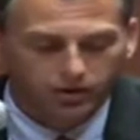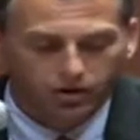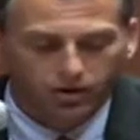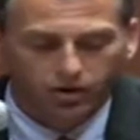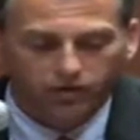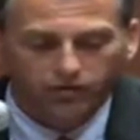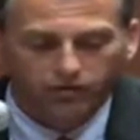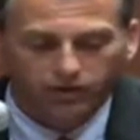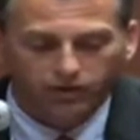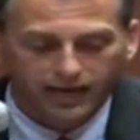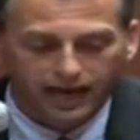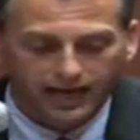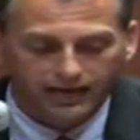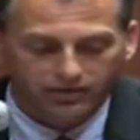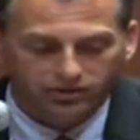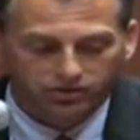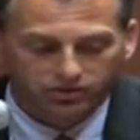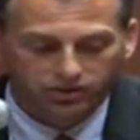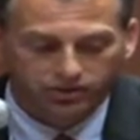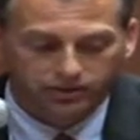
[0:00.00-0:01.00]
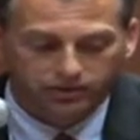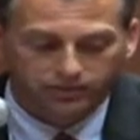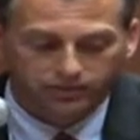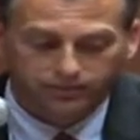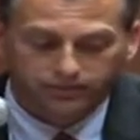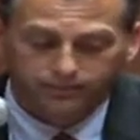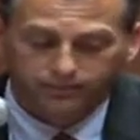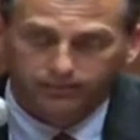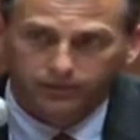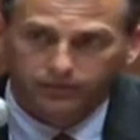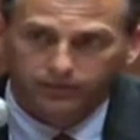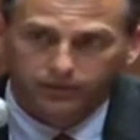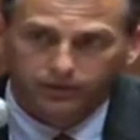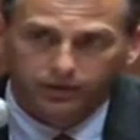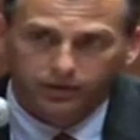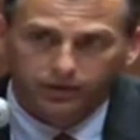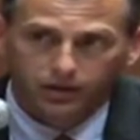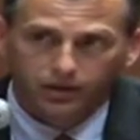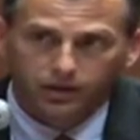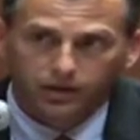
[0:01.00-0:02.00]
over the last year.
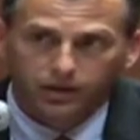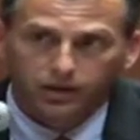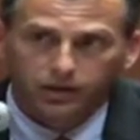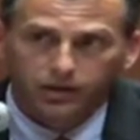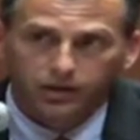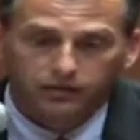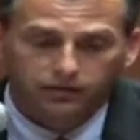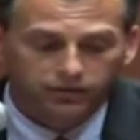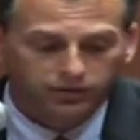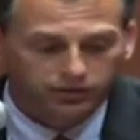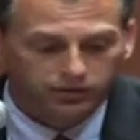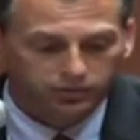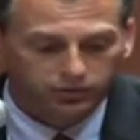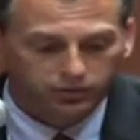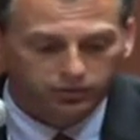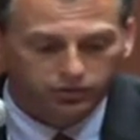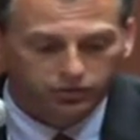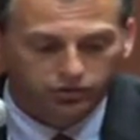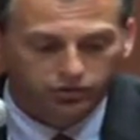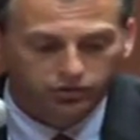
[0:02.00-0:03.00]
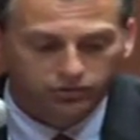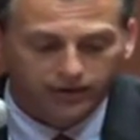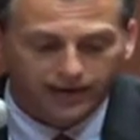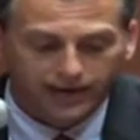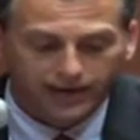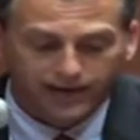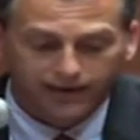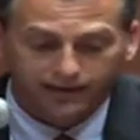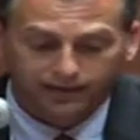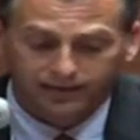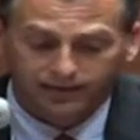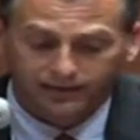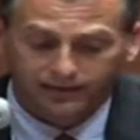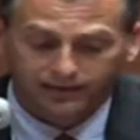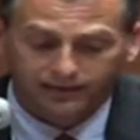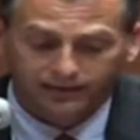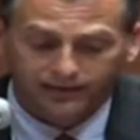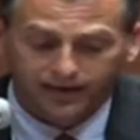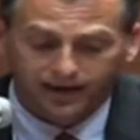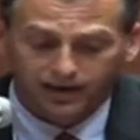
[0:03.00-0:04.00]
If this pollution path
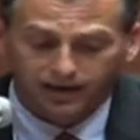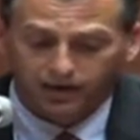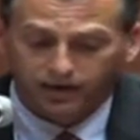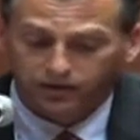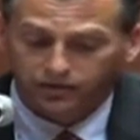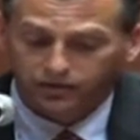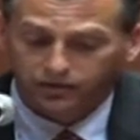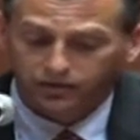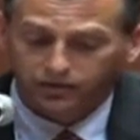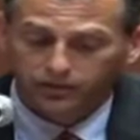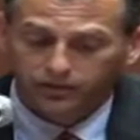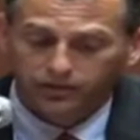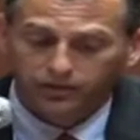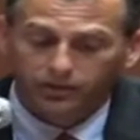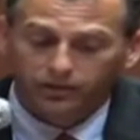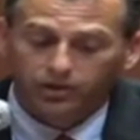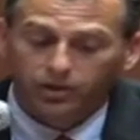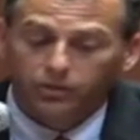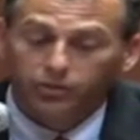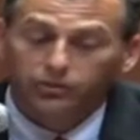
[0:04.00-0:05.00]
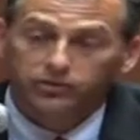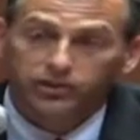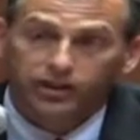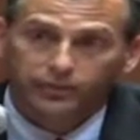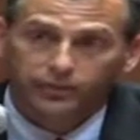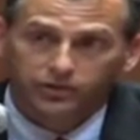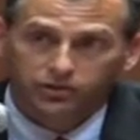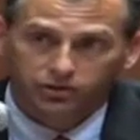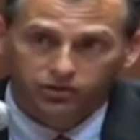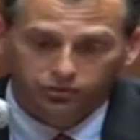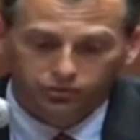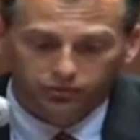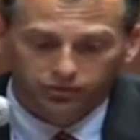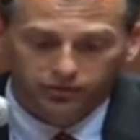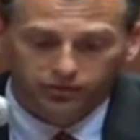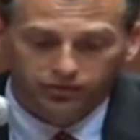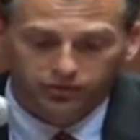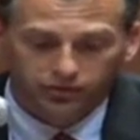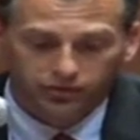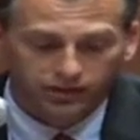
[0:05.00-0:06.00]
is not altered, global temperatures will
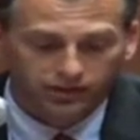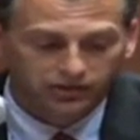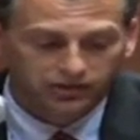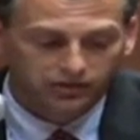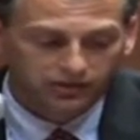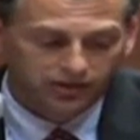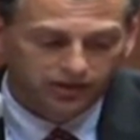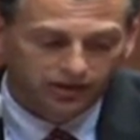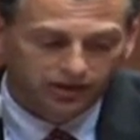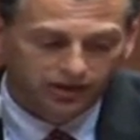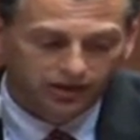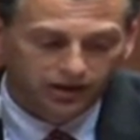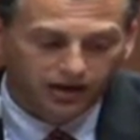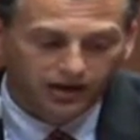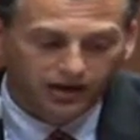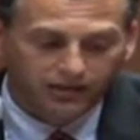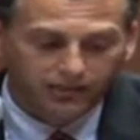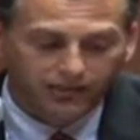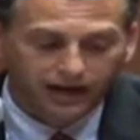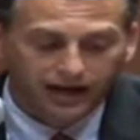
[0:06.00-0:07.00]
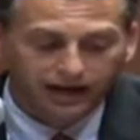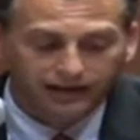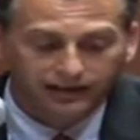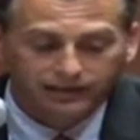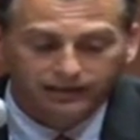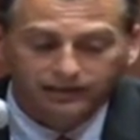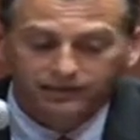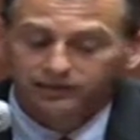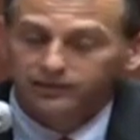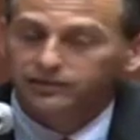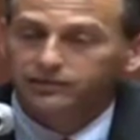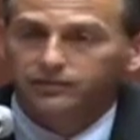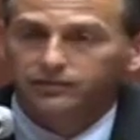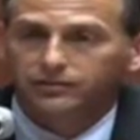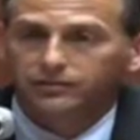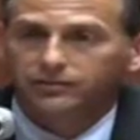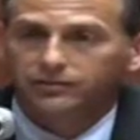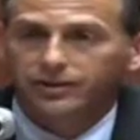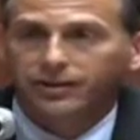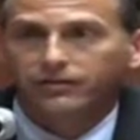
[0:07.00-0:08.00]
increase by at least
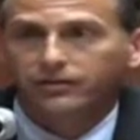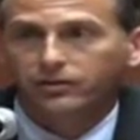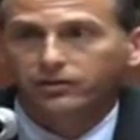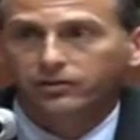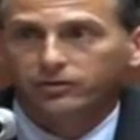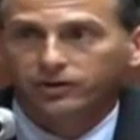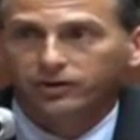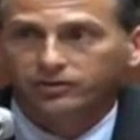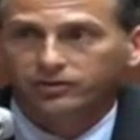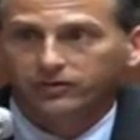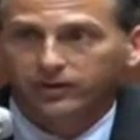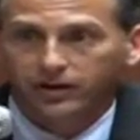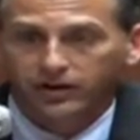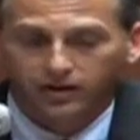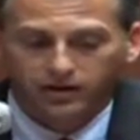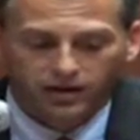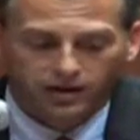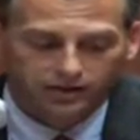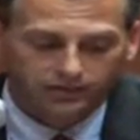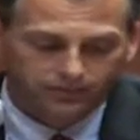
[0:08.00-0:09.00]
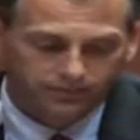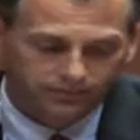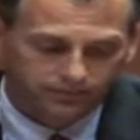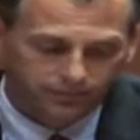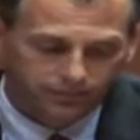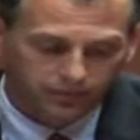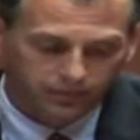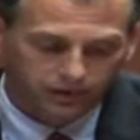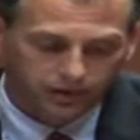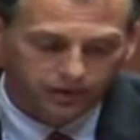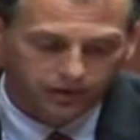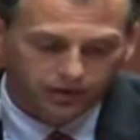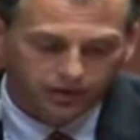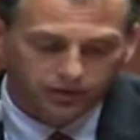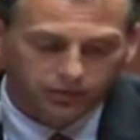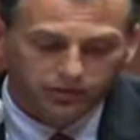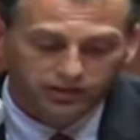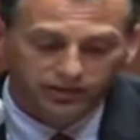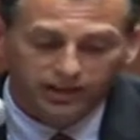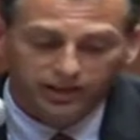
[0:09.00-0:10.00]
7 degrees Fahrenheit,
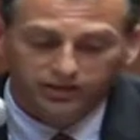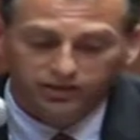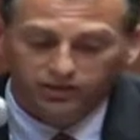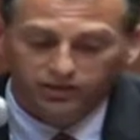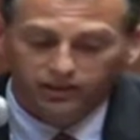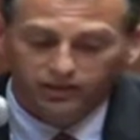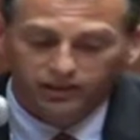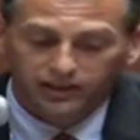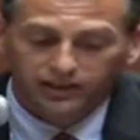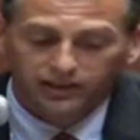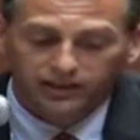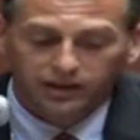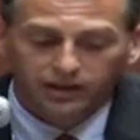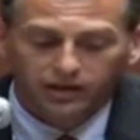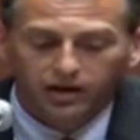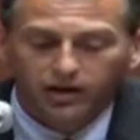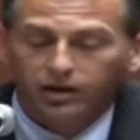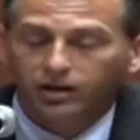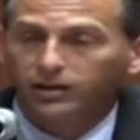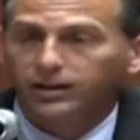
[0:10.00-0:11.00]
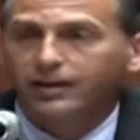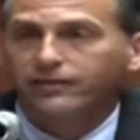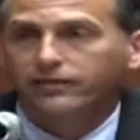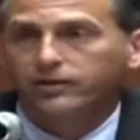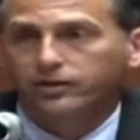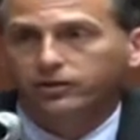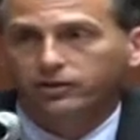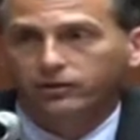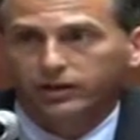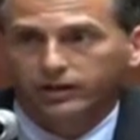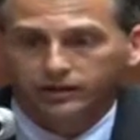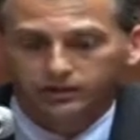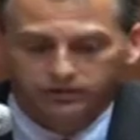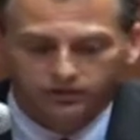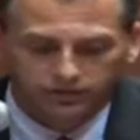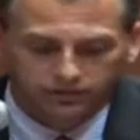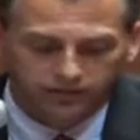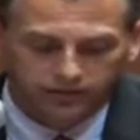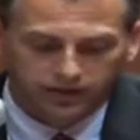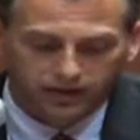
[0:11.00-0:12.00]
potentially 11 degrees
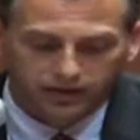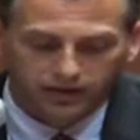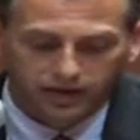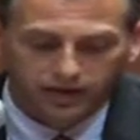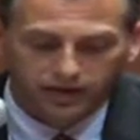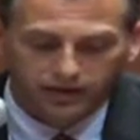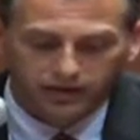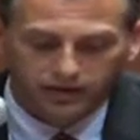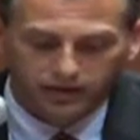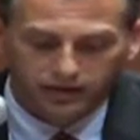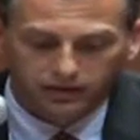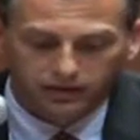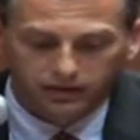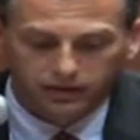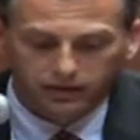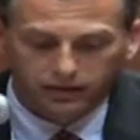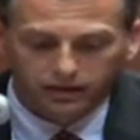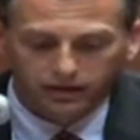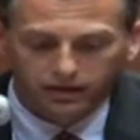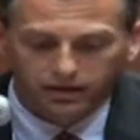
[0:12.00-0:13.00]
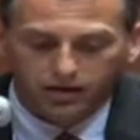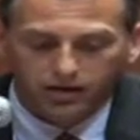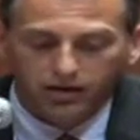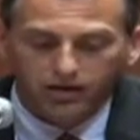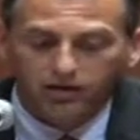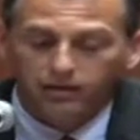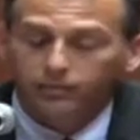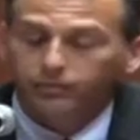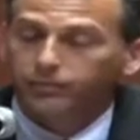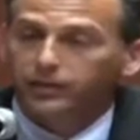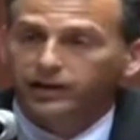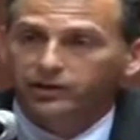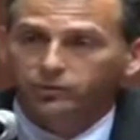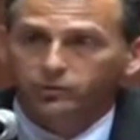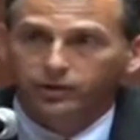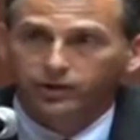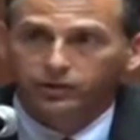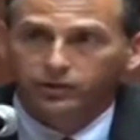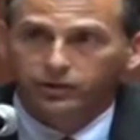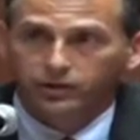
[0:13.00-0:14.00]
Fahrenheit by
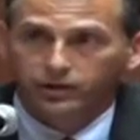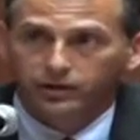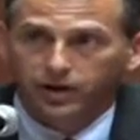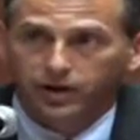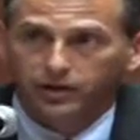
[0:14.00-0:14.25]
2100.